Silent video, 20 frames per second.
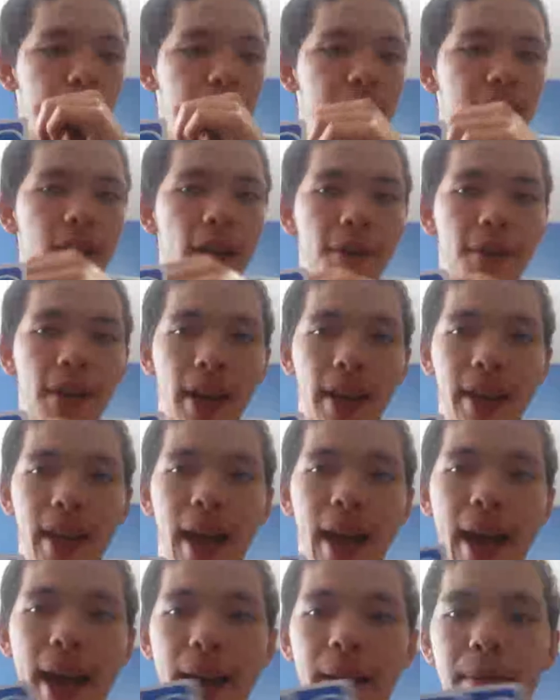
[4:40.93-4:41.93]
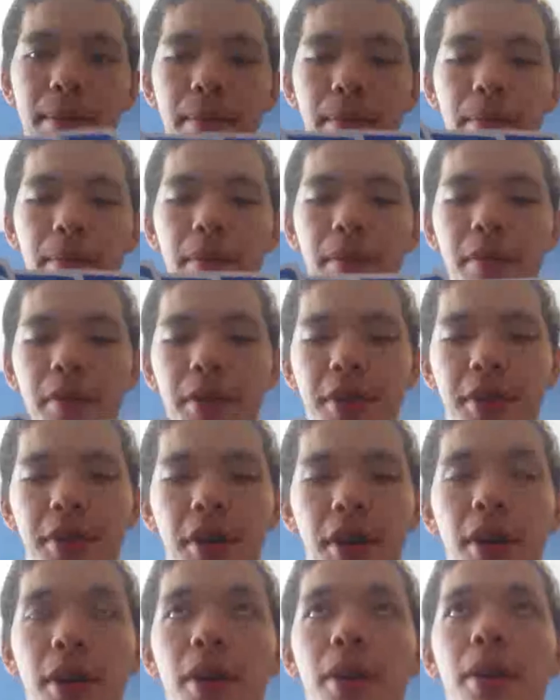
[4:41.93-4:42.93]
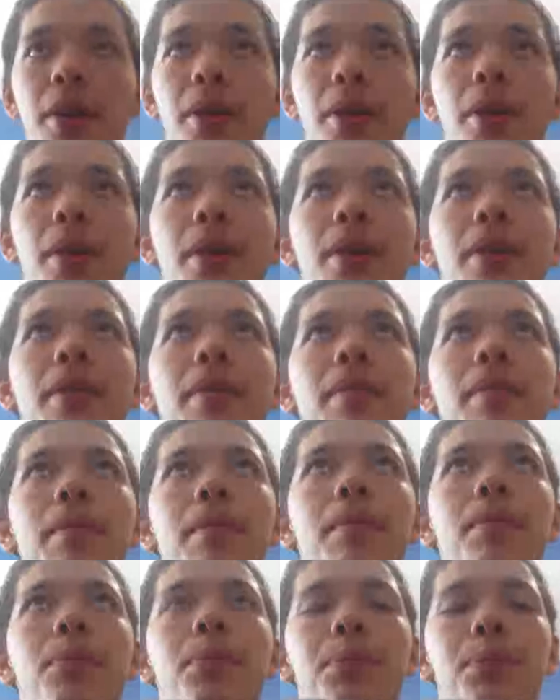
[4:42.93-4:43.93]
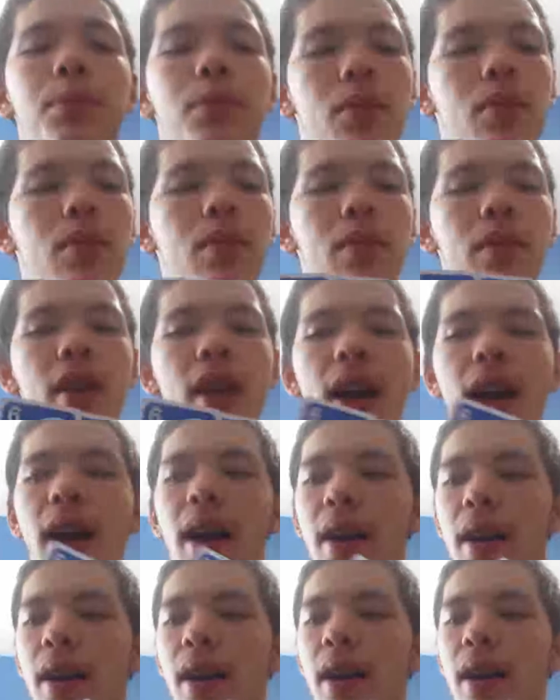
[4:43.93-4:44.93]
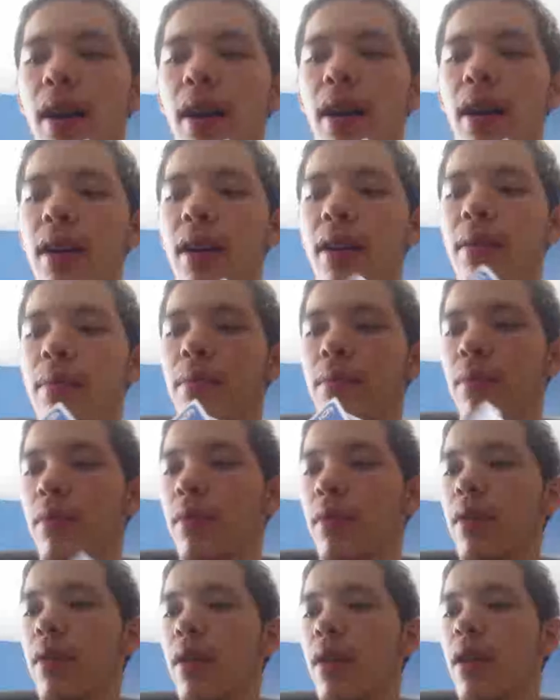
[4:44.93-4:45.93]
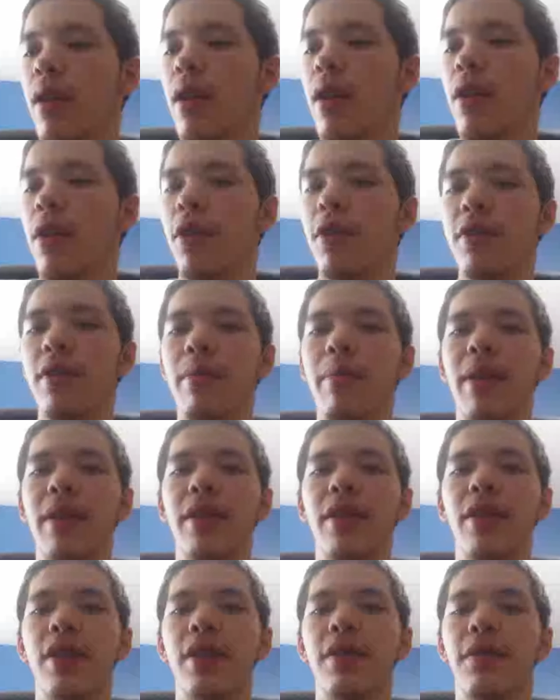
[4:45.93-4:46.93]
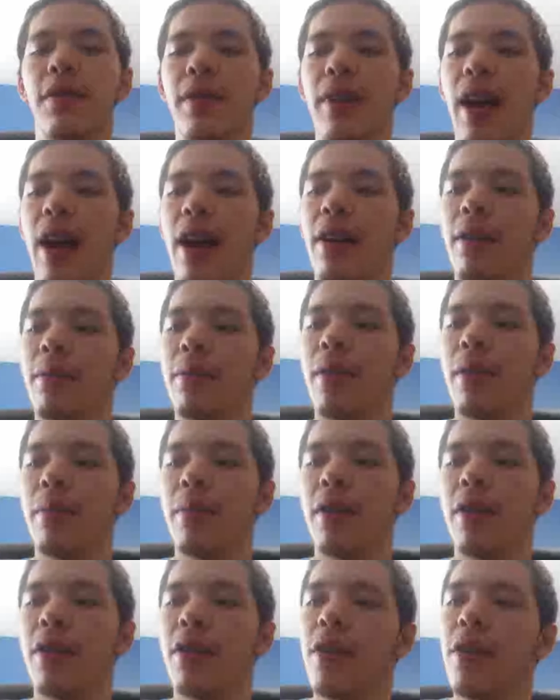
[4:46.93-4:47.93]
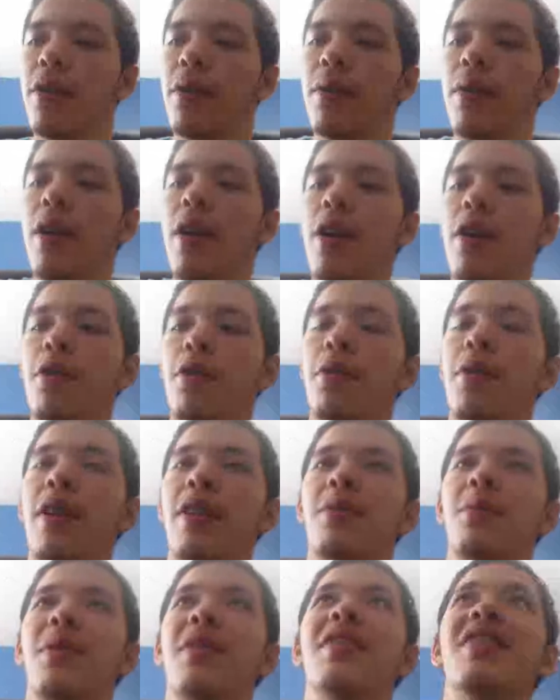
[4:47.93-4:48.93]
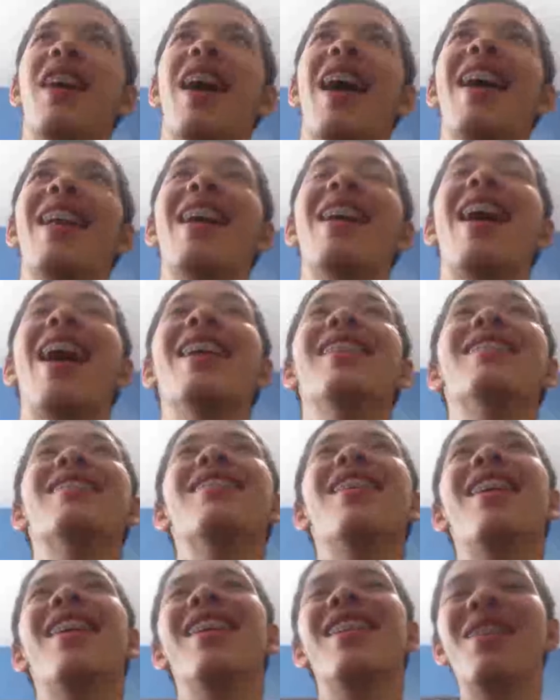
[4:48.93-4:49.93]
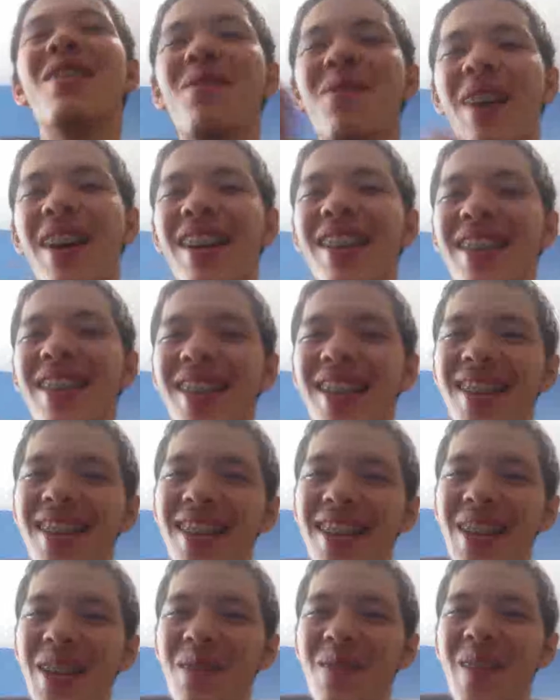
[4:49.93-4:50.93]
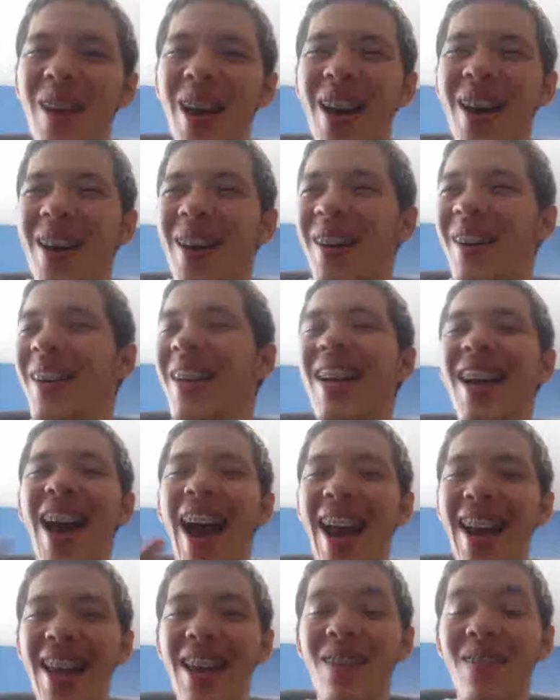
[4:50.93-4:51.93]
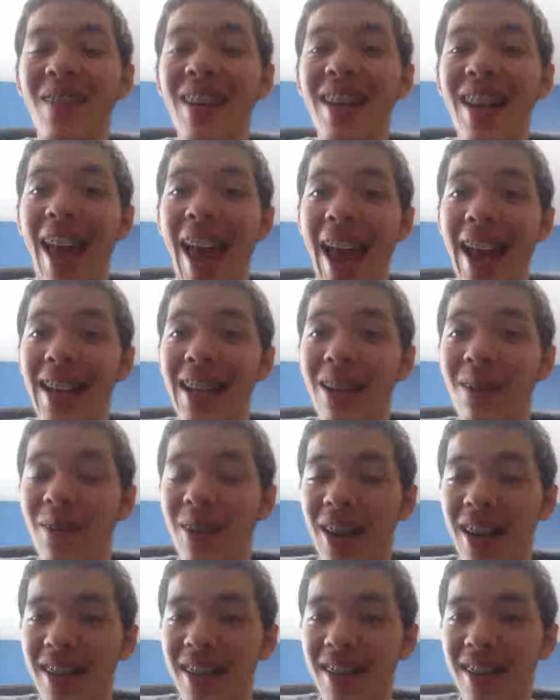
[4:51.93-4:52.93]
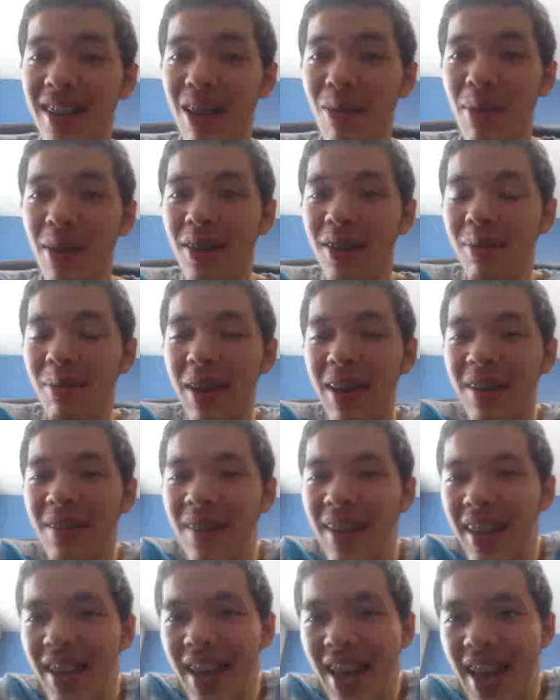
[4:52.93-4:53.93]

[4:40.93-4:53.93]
stuff like that. So yeah, those are the messages for now. I'm gonna go to the next ones. And I saw you finally sent an email. I didn't read any of your guys' emails, by the way,